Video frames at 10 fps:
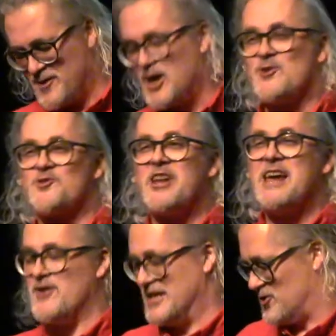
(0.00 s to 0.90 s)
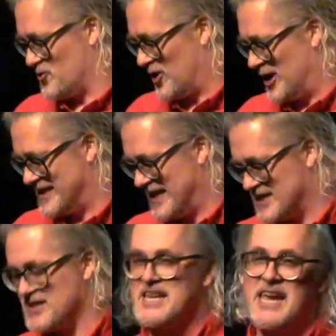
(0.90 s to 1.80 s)
of cultural heritage
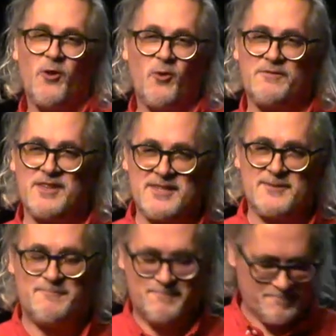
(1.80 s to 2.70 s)
organisations in all of this?